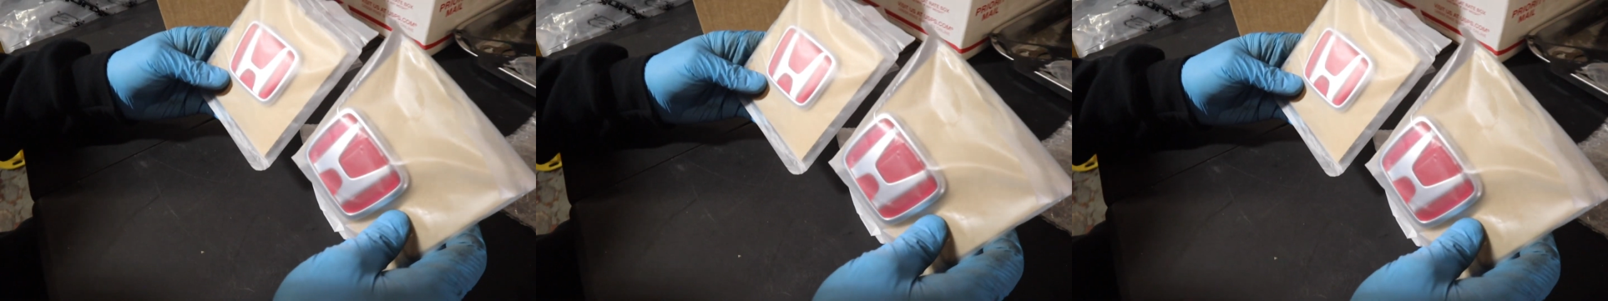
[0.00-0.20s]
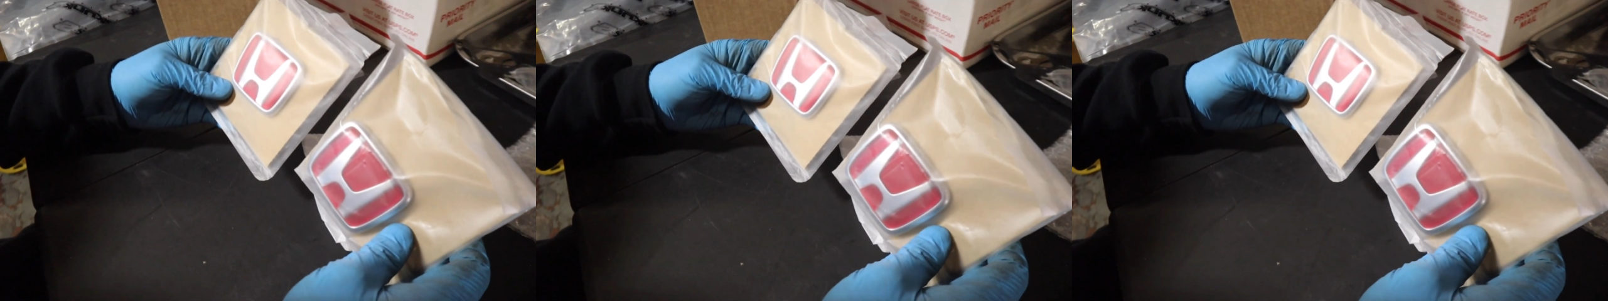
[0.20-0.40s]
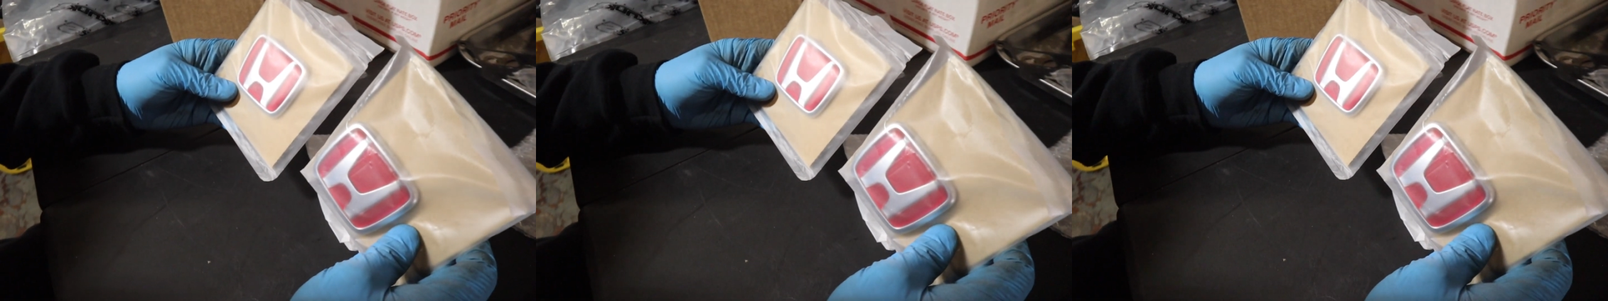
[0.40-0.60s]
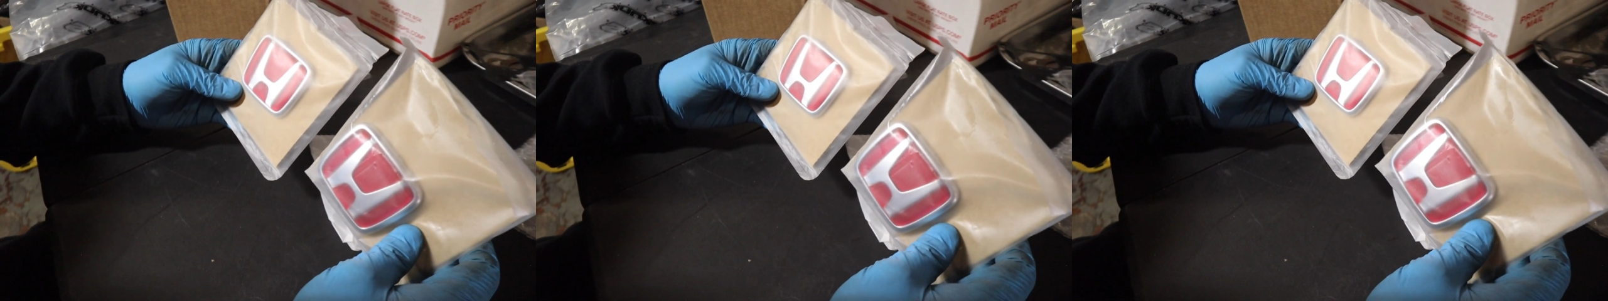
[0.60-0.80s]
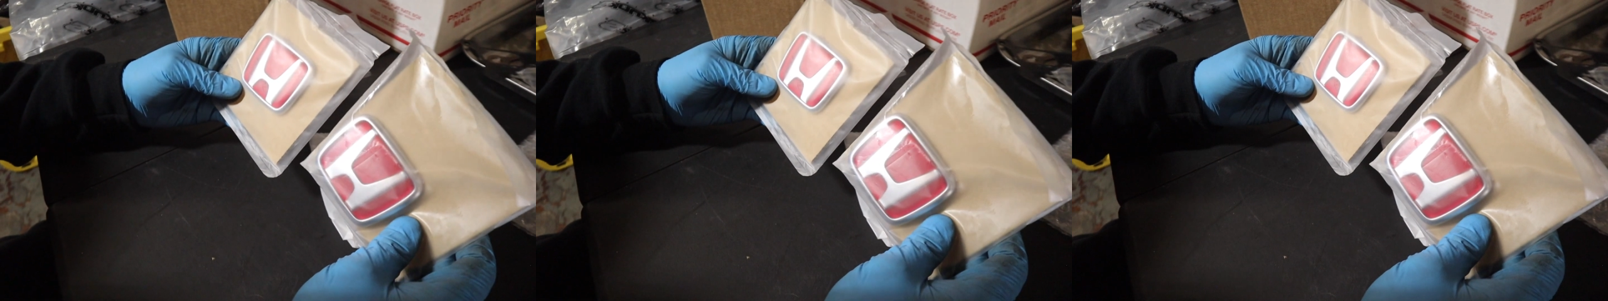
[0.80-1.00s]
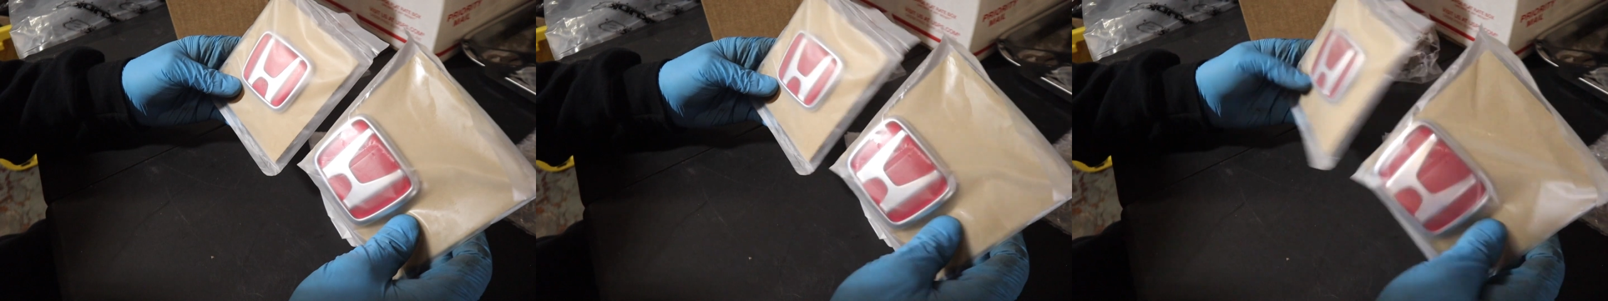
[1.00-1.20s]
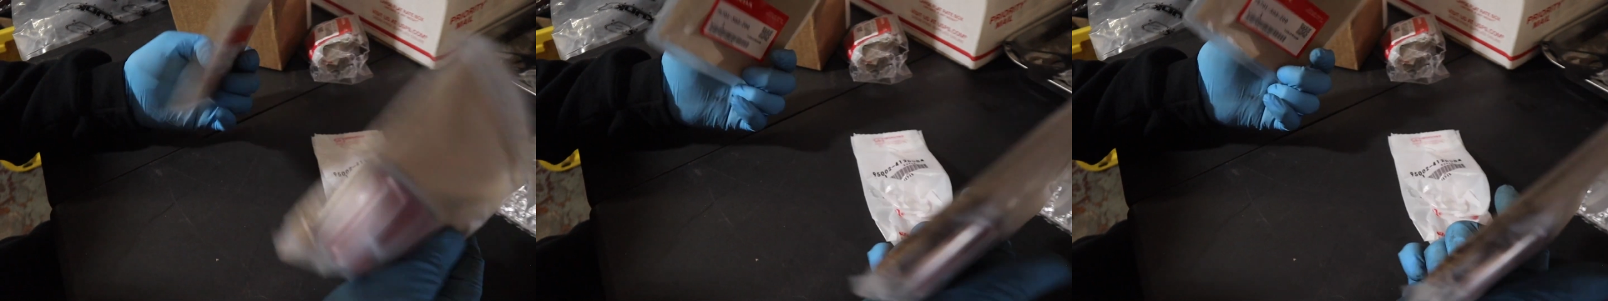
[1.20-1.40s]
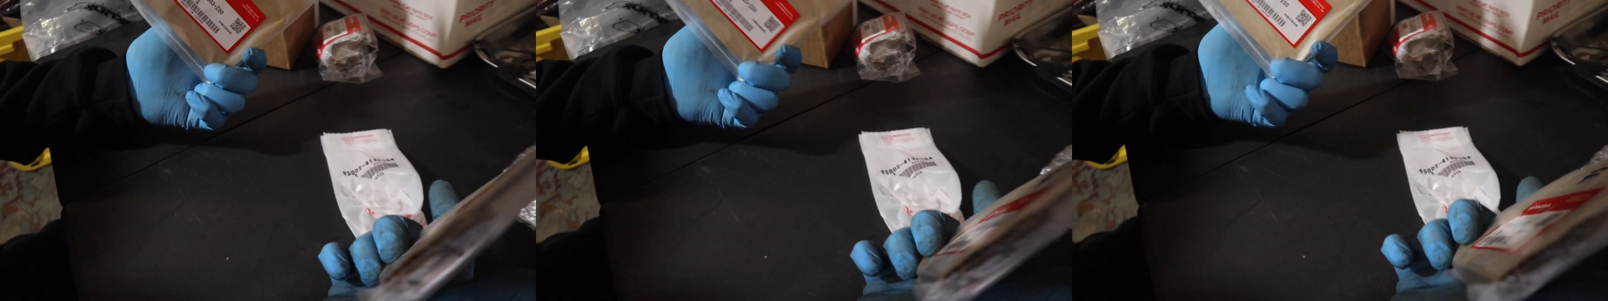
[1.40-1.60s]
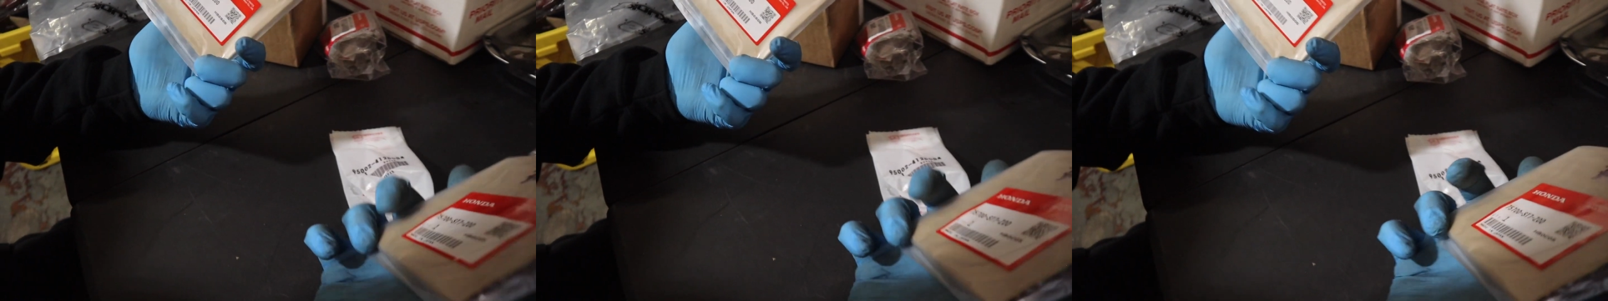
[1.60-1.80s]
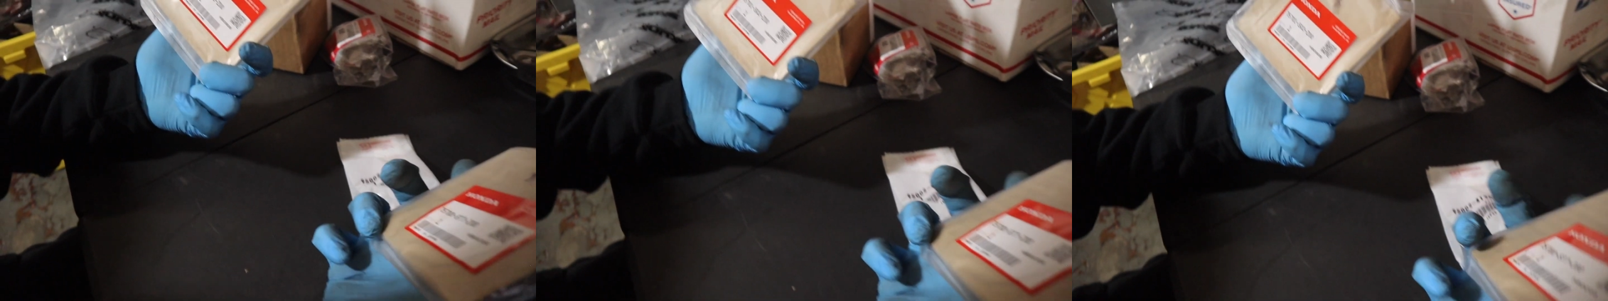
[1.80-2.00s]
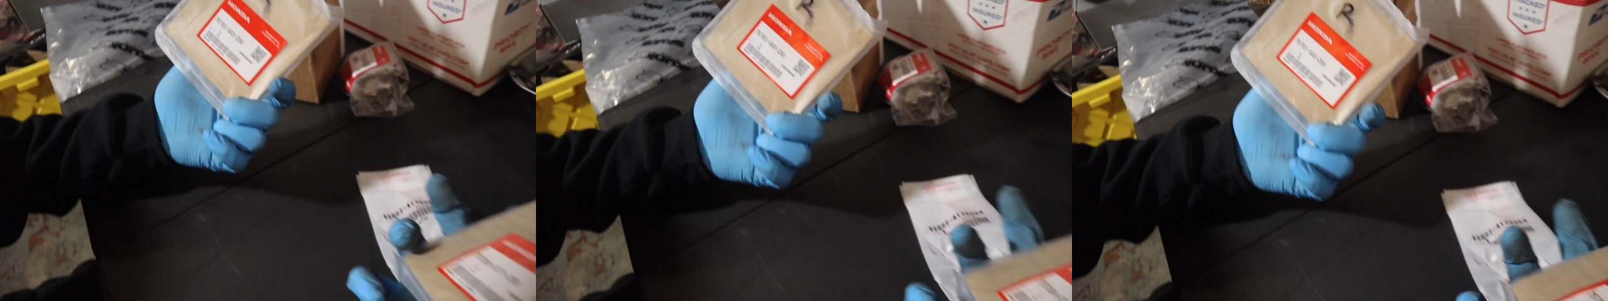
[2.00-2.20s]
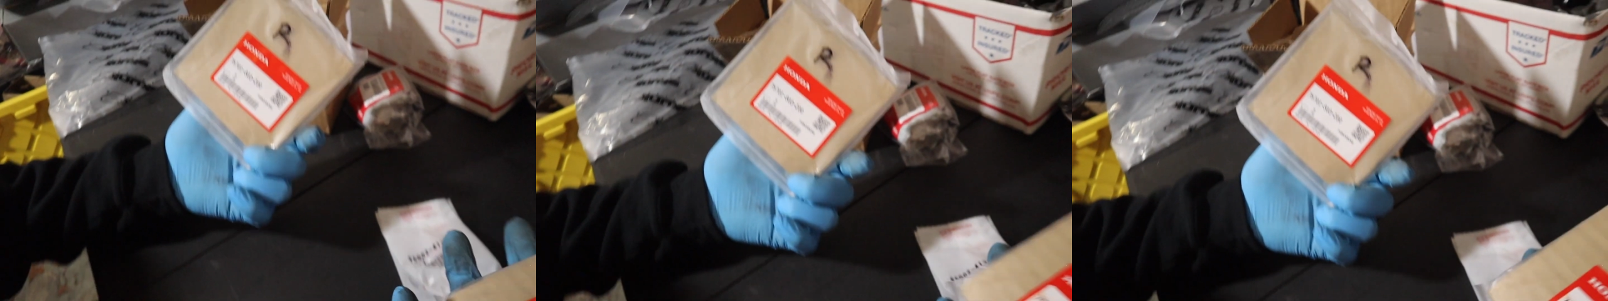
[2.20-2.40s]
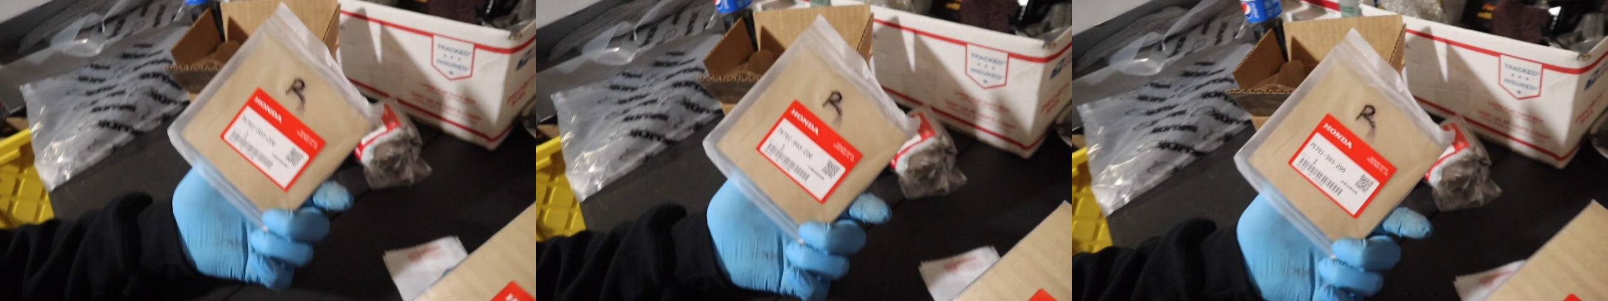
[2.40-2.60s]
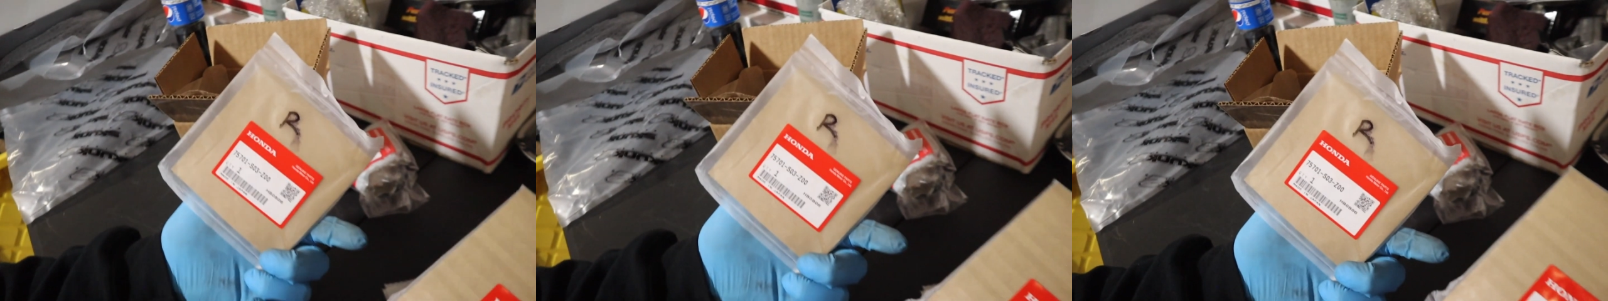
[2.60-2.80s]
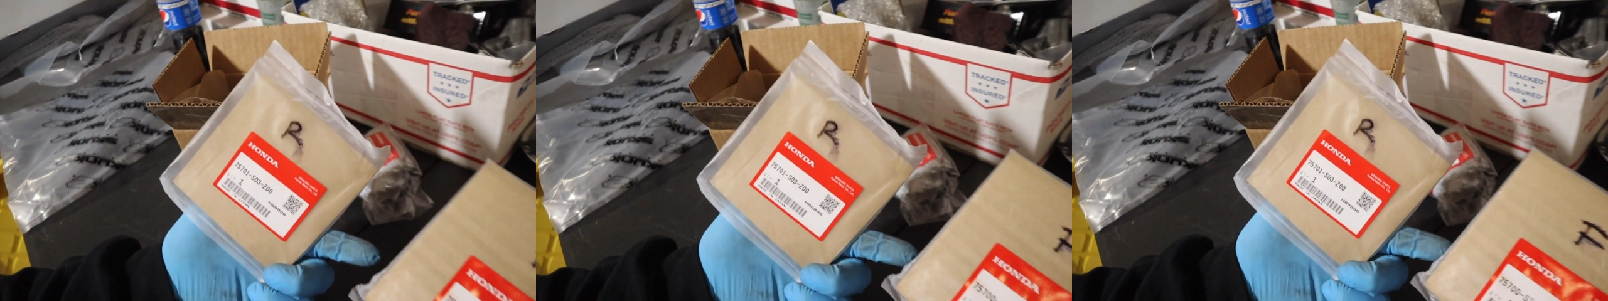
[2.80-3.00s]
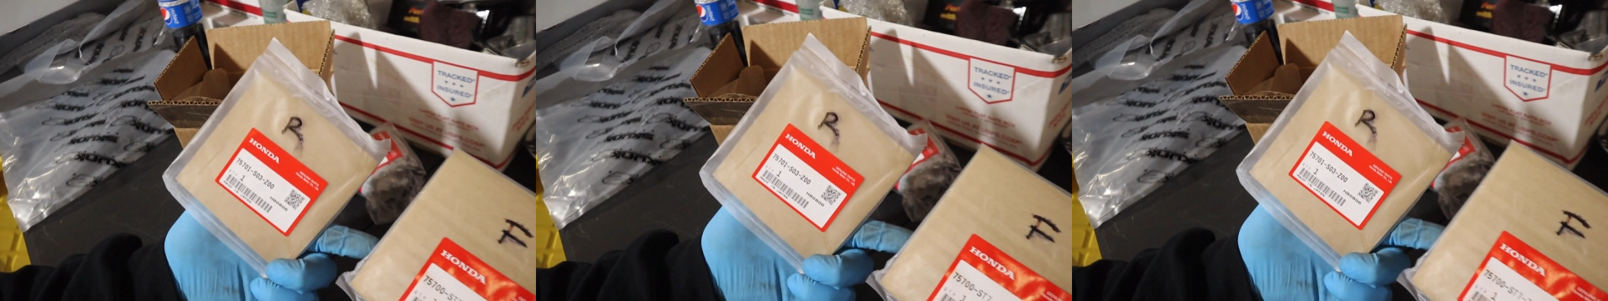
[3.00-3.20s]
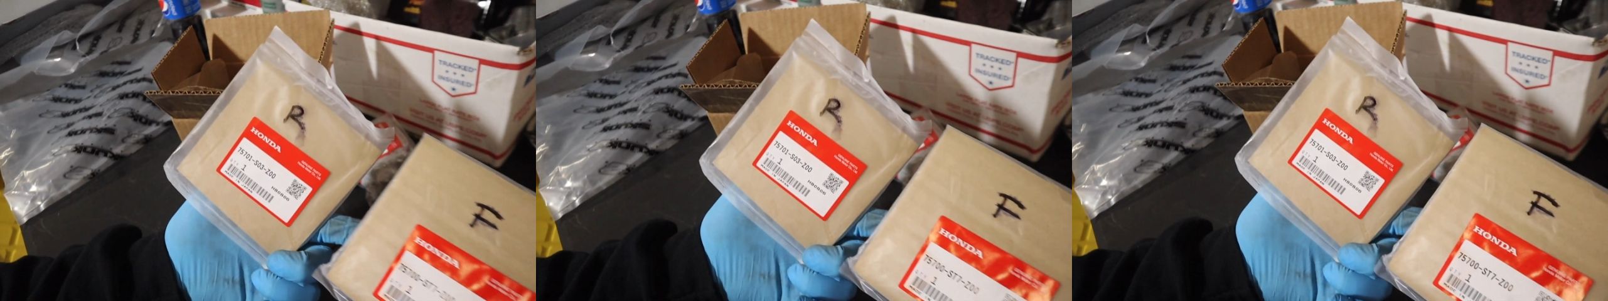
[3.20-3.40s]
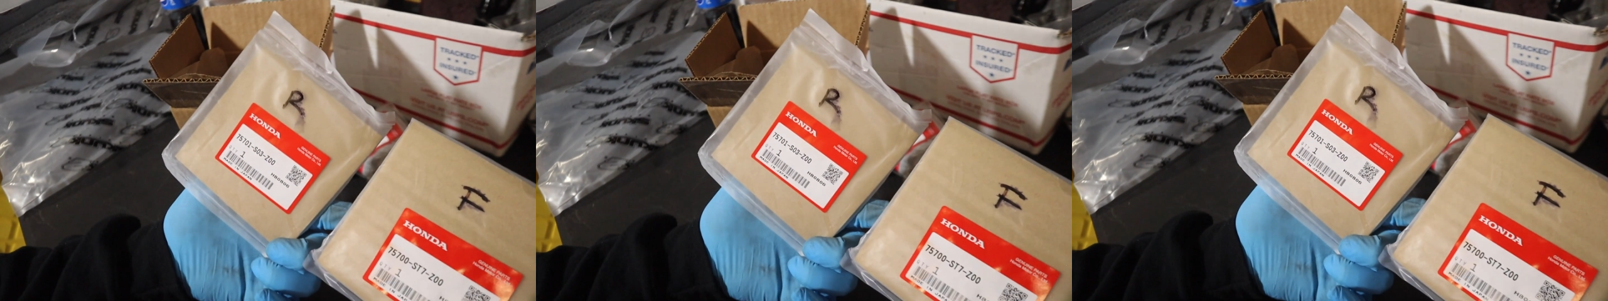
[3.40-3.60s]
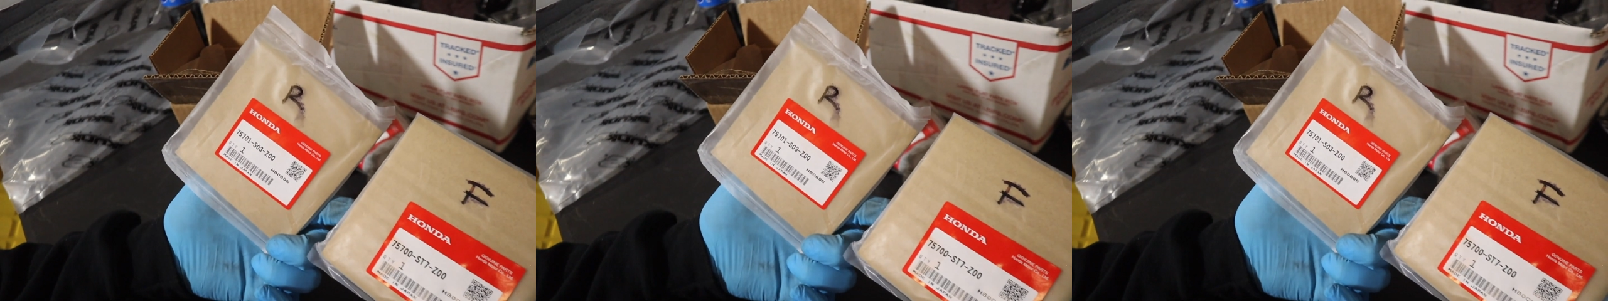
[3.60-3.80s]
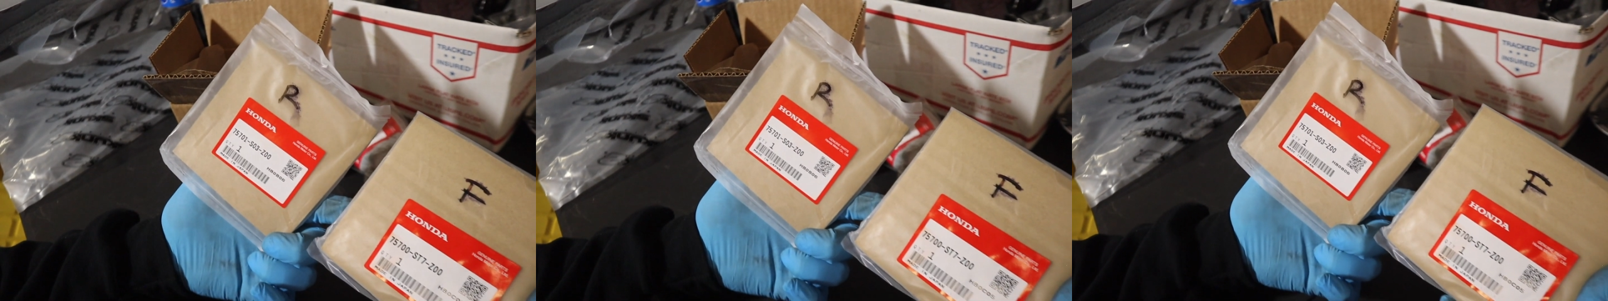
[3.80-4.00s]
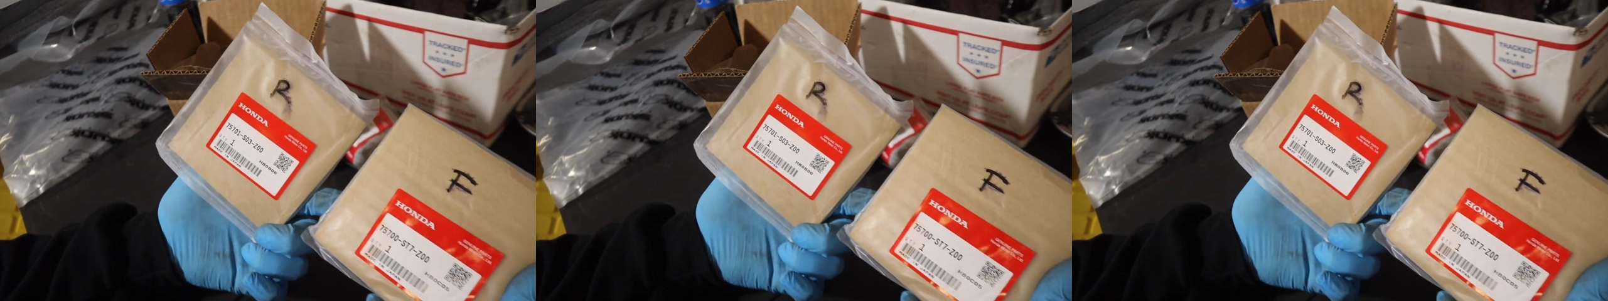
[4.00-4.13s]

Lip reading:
(no speaker visible)